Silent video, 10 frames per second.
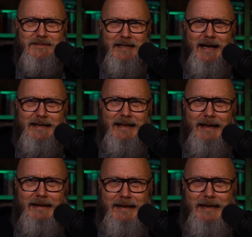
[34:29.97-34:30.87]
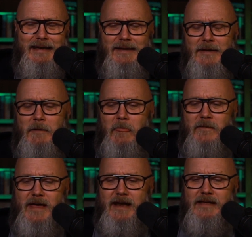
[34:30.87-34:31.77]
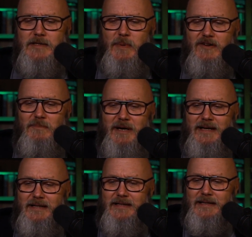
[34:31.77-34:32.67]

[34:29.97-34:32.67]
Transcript: Like I need that as a part of my